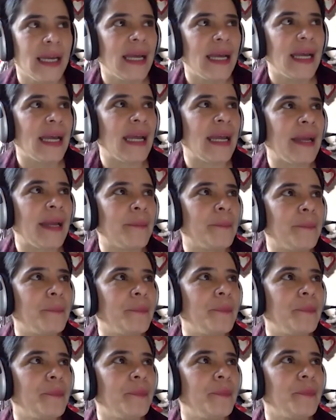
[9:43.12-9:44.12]

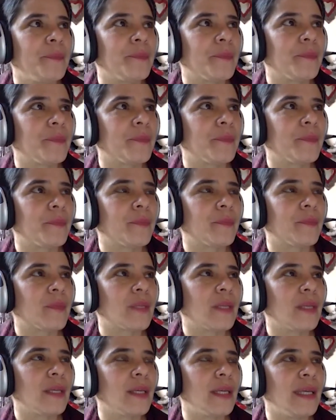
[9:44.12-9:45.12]
in
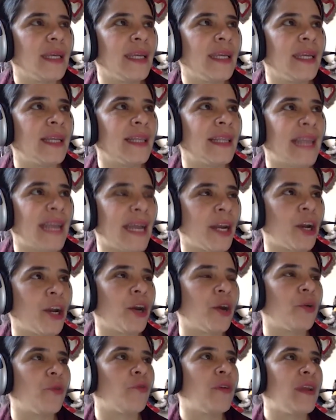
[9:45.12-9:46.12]
a
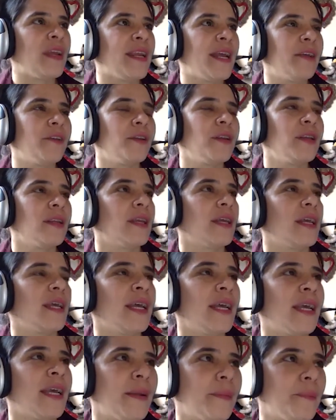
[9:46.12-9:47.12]
letter written
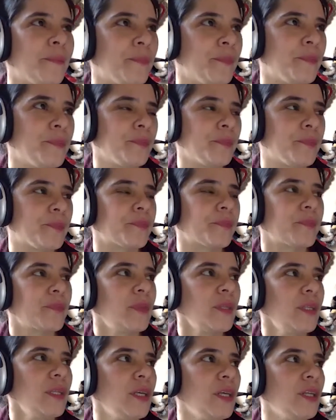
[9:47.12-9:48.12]

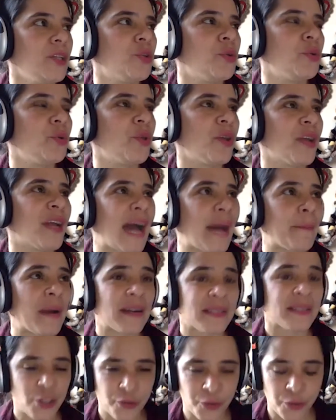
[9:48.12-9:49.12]
to the
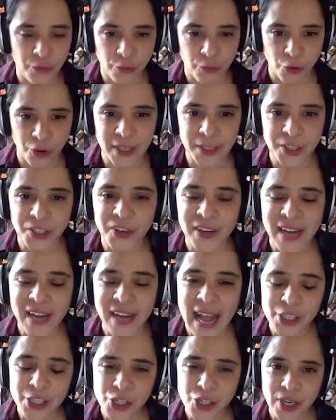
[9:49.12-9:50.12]
comrades of the Fourth
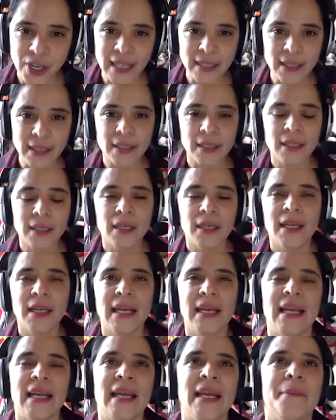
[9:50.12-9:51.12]
International
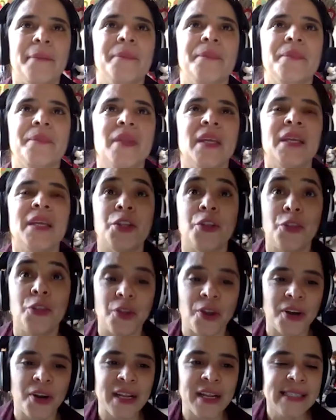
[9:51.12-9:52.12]
in the
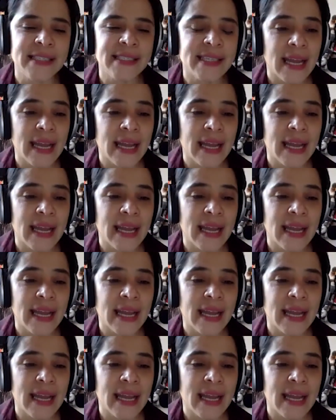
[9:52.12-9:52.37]
30s,